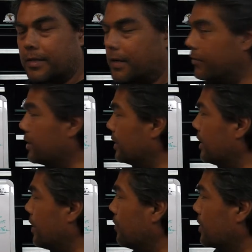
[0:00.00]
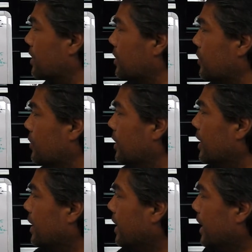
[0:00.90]
and everything that I want to do.
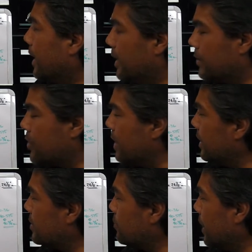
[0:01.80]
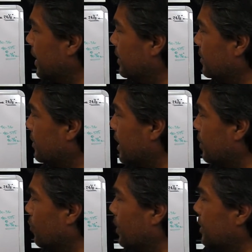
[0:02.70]
And I tried to explain
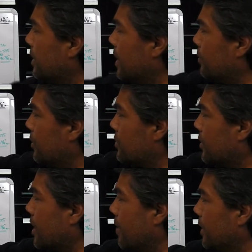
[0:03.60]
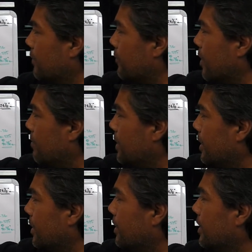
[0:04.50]
kind of where the numbers are coming from
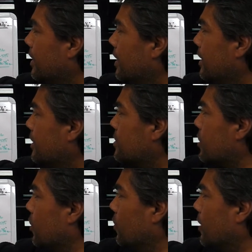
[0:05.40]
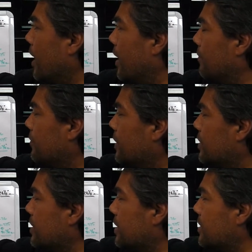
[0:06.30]
here. So the
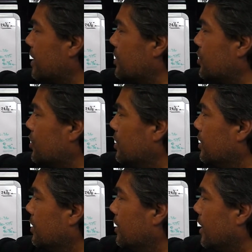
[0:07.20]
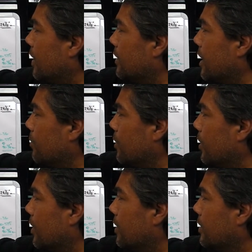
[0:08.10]
6-inch
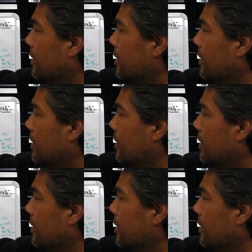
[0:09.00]
number